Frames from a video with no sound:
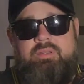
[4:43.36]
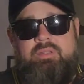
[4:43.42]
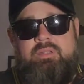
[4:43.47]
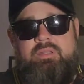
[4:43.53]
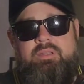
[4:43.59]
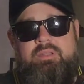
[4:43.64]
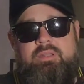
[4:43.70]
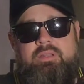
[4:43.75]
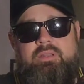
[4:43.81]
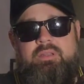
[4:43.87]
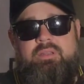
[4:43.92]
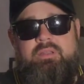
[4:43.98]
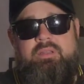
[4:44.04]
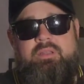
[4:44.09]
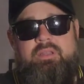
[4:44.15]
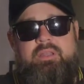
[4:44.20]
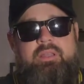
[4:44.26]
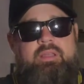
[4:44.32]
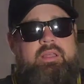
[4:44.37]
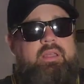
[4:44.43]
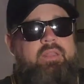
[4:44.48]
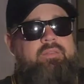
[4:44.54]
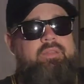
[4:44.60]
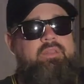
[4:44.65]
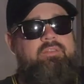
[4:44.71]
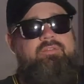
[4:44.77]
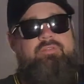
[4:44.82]
And then from
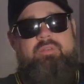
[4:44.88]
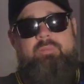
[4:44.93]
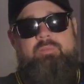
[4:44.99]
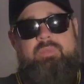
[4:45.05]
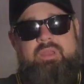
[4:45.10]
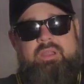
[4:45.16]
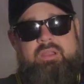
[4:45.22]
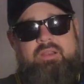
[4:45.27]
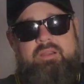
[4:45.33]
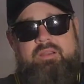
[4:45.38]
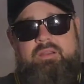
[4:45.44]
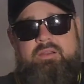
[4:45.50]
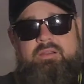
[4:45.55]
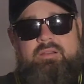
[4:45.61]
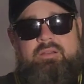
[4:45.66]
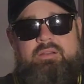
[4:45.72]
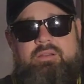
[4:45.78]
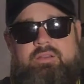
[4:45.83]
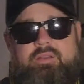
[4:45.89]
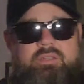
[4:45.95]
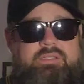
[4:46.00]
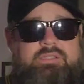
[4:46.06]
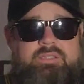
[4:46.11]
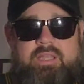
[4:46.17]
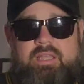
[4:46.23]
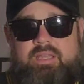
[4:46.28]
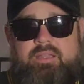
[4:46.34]
there, you're set. You
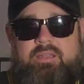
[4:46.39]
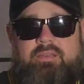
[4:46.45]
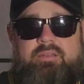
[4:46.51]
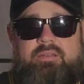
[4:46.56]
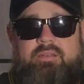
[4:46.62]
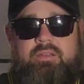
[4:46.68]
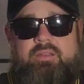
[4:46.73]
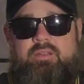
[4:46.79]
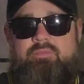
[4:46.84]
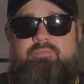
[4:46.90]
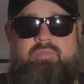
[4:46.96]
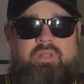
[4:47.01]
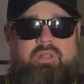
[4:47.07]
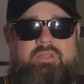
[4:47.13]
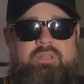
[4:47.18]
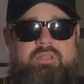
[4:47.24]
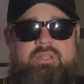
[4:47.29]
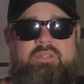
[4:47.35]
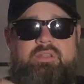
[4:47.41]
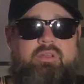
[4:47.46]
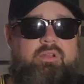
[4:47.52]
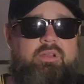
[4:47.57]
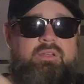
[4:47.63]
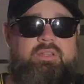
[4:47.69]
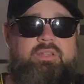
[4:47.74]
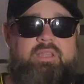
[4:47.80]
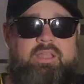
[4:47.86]
plug the guitar into the amp,
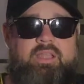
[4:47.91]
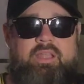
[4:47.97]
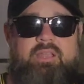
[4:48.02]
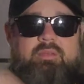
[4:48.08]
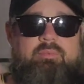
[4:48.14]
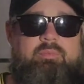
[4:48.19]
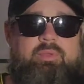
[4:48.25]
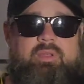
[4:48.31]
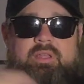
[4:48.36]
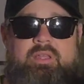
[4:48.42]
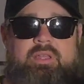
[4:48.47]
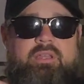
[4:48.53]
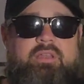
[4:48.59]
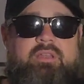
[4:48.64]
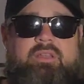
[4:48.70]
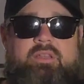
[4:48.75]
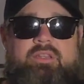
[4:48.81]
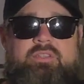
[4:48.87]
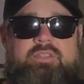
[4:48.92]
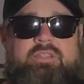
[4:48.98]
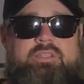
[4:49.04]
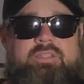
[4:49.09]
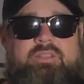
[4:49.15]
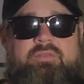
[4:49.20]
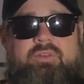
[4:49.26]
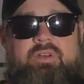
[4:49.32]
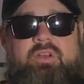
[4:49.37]
adjust the volume
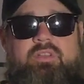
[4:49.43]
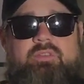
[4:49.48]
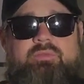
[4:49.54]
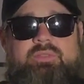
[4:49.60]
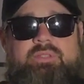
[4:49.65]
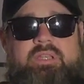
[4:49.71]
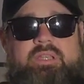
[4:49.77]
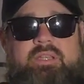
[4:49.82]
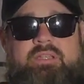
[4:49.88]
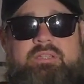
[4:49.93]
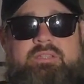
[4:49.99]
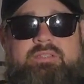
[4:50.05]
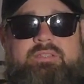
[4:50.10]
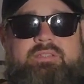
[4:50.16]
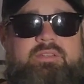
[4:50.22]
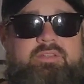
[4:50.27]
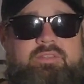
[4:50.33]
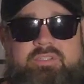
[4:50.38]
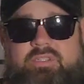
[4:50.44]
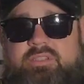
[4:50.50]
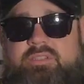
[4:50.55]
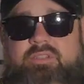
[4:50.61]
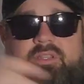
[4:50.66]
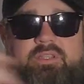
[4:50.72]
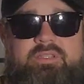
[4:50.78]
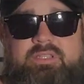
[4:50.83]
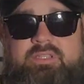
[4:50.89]
settings, or adjust all the settings,
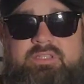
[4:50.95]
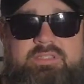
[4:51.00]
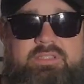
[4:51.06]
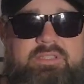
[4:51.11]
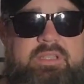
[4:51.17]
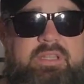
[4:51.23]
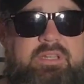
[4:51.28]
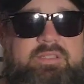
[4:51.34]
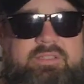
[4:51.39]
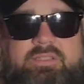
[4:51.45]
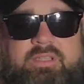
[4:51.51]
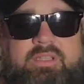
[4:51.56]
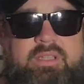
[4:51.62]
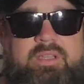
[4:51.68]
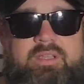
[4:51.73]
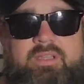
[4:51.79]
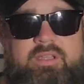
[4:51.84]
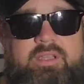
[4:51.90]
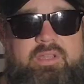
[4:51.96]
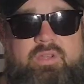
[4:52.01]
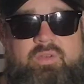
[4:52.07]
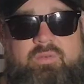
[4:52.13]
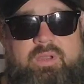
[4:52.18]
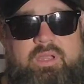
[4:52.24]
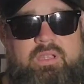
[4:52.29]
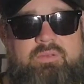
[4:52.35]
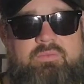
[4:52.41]
and you rock and roll.
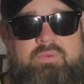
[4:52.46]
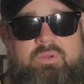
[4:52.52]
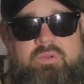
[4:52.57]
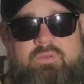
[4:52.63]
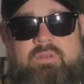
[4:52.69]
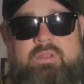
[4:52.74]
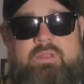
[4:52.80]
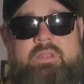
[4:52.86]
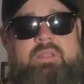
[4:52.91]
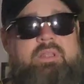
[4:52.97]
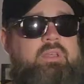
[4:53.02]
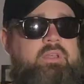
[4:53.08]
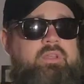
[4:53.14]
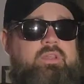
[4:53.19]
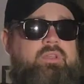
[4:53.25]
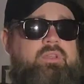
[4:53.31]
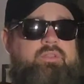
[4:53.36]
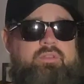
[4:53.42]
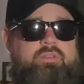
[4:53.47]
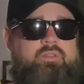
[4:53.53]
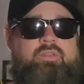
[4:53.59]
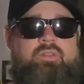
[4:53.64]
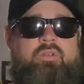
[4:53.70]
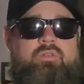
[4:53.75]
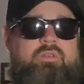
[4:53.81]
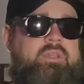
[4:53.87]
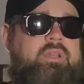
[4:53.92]
You don't need anything
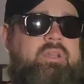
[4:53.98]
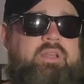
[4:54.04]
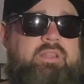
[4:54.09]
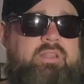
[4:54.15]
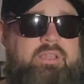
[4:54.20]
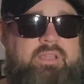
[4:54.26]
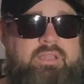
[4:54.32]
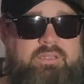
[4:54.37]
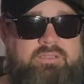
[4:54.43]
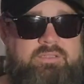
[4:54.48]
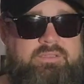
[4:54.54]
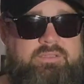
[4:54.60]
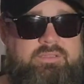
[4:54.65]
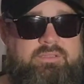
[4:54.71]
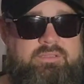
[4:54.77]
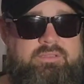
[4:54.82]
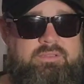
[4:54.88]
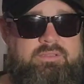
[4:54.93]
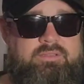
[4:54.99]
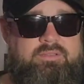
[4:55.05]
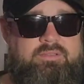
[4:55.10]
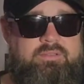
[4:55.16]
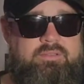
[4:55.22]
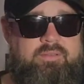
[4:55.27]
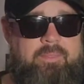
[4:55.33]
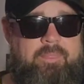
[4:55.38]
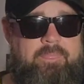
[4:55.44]
else. But there's a
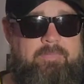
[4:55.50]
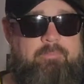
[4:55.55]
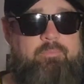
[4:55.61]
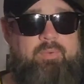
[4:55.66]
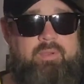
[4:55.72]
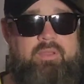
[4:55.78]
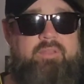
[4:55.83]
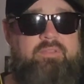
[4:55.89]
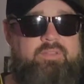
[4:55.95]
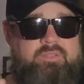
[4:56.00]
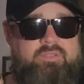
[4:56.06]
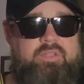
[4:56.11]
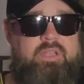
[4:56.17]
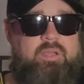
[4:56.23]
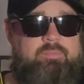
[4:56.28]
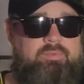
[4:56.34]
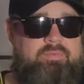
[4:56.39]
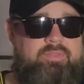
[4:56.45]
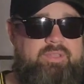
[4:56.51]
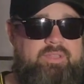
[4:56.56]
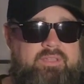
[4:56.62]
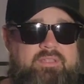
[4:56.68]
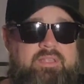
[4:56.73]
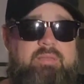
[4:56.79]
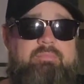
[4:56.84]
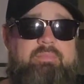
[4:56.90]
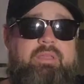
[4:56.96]
couple things that make your playing
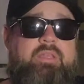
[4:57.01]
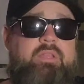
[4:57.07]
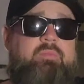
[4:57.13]
better.